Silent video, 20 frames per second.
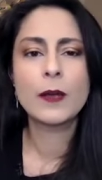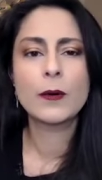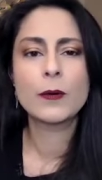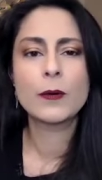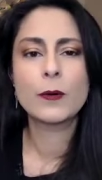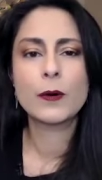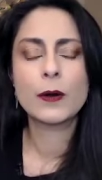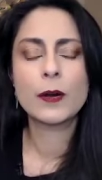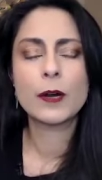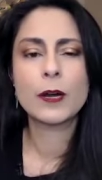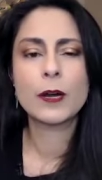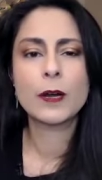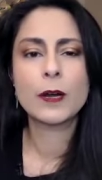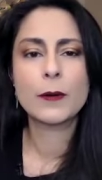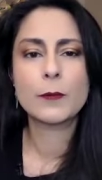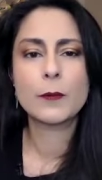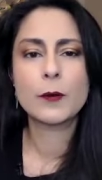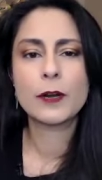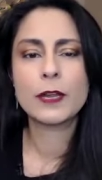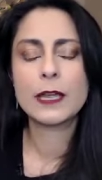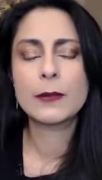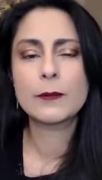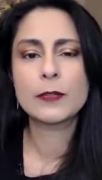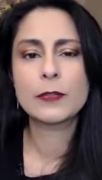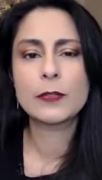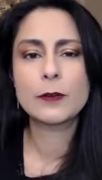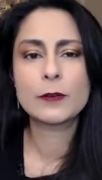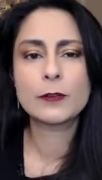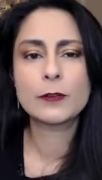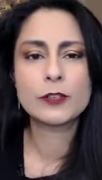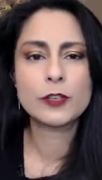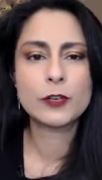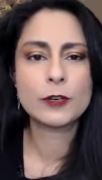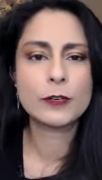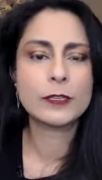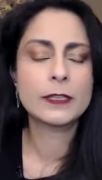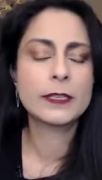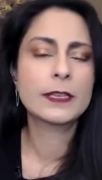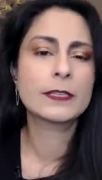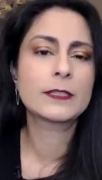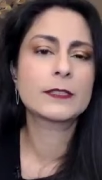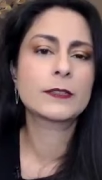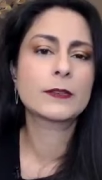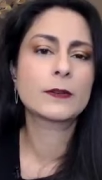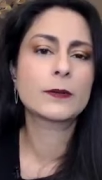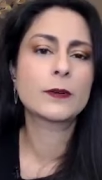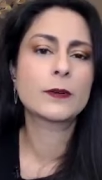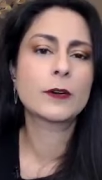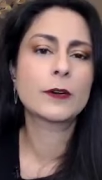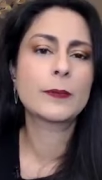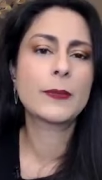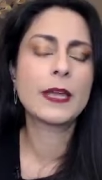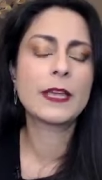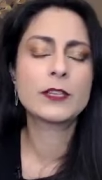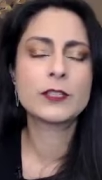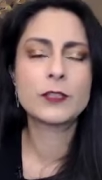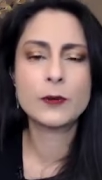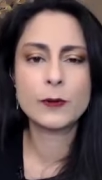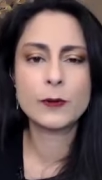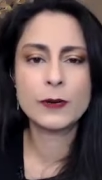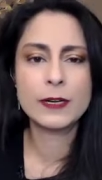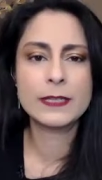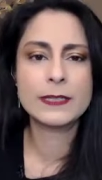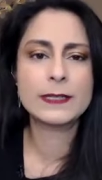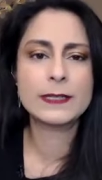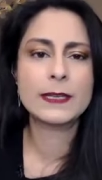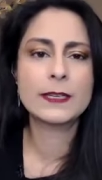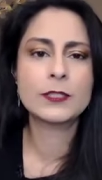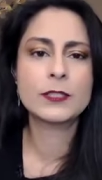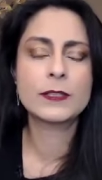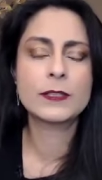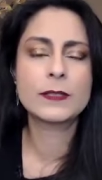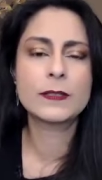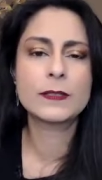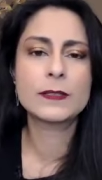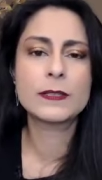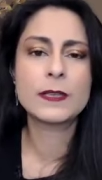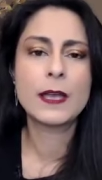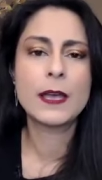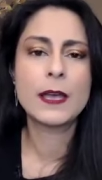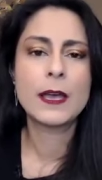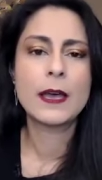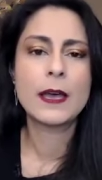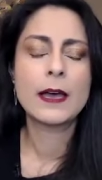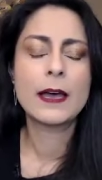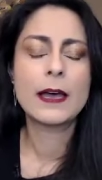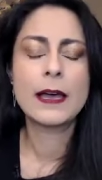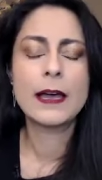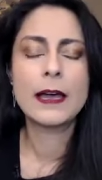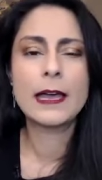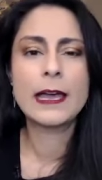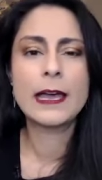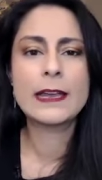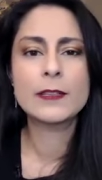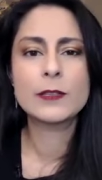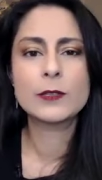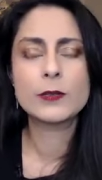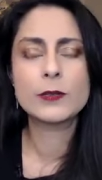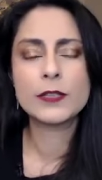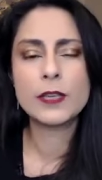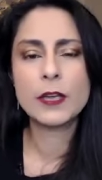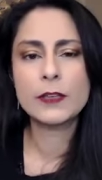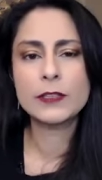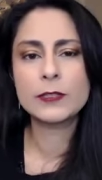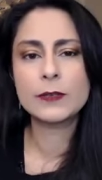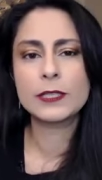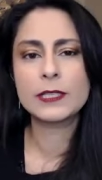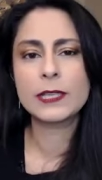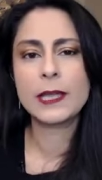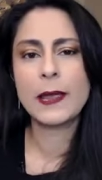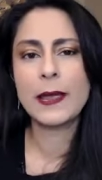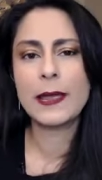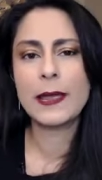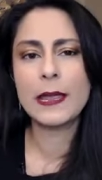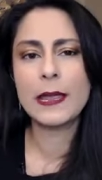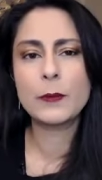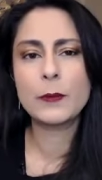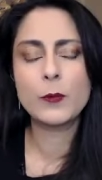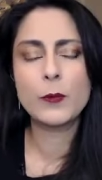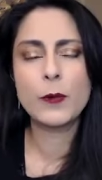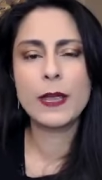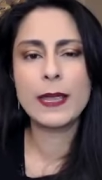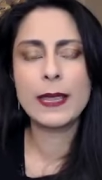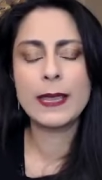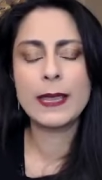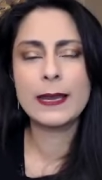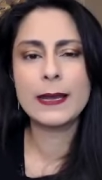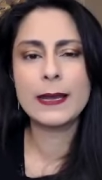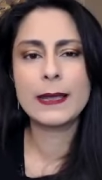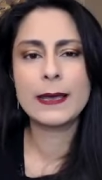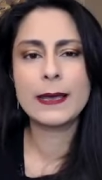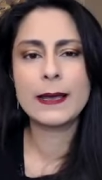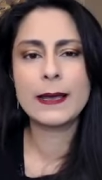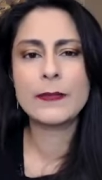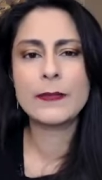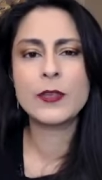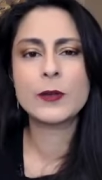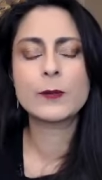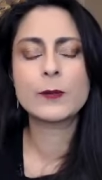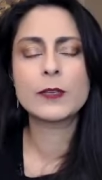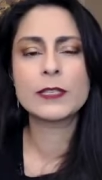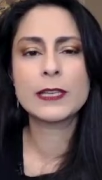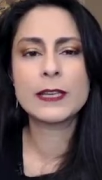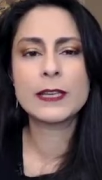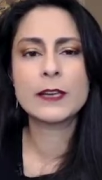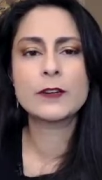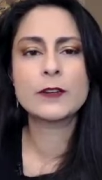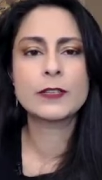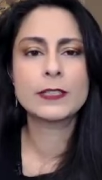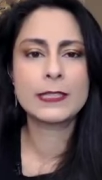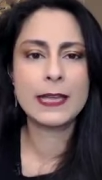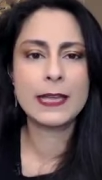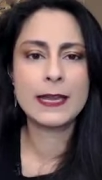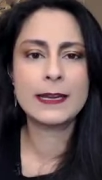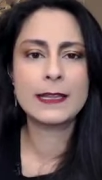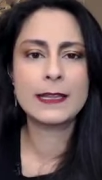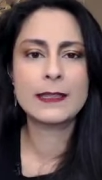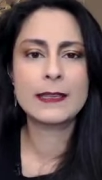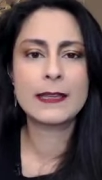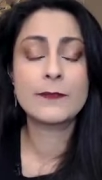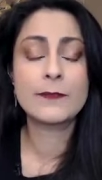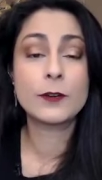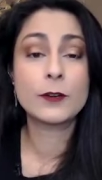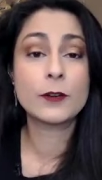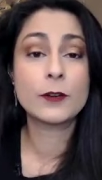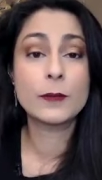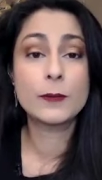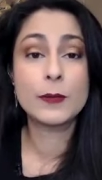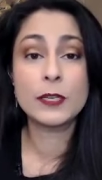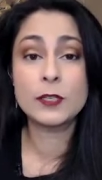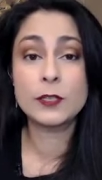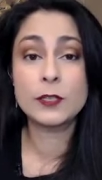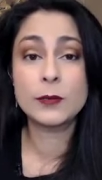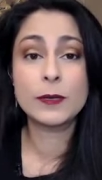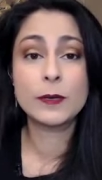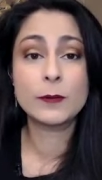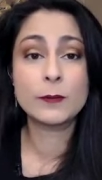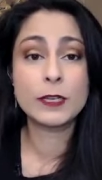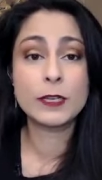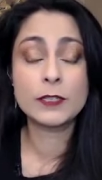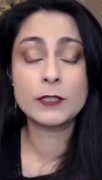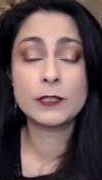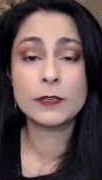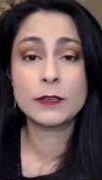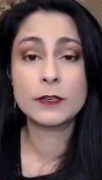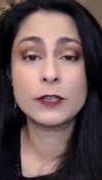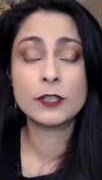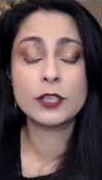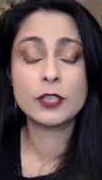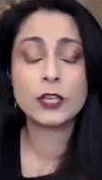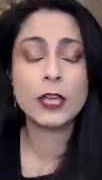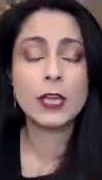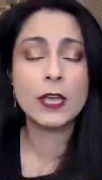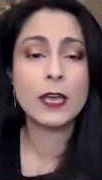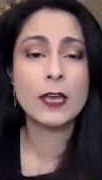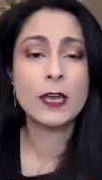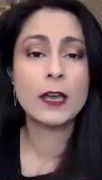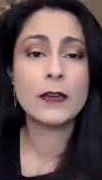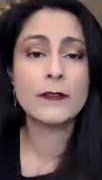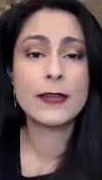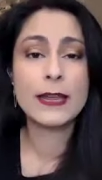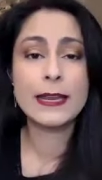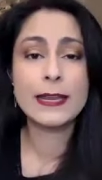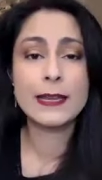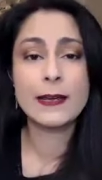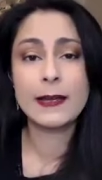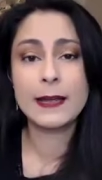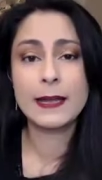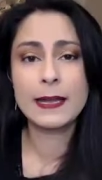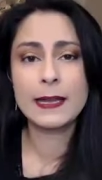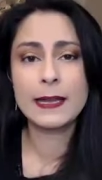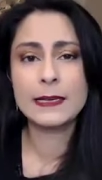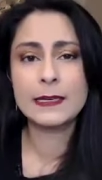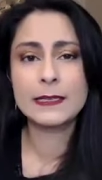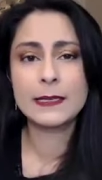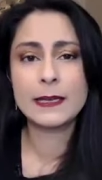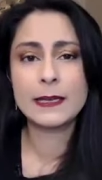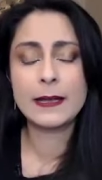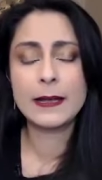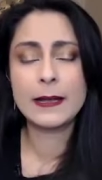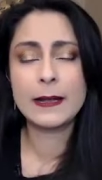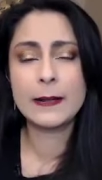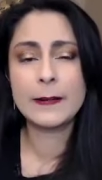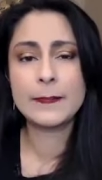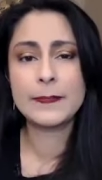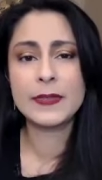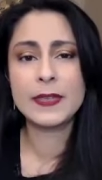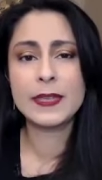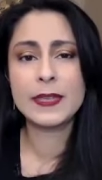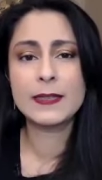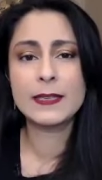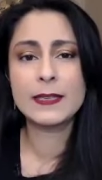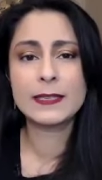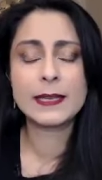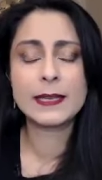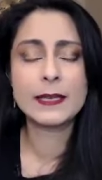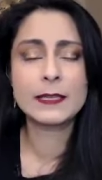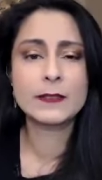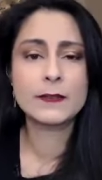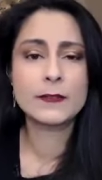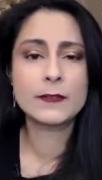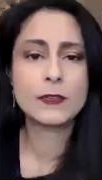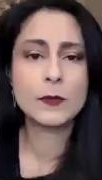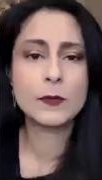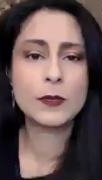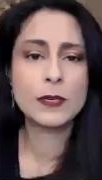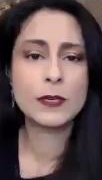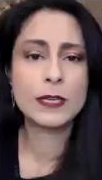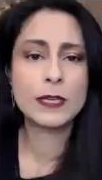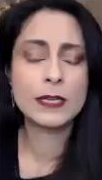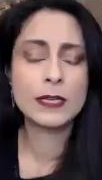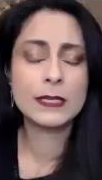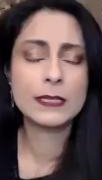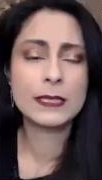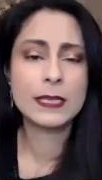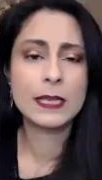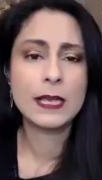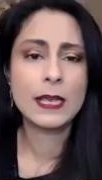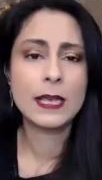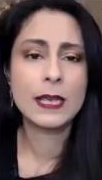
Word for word: or working with local journalists or patient organizations. Uh, and this was also a time when uh, there was an understanding that if you're going to be doing research of any kind um, in these kinds of communities,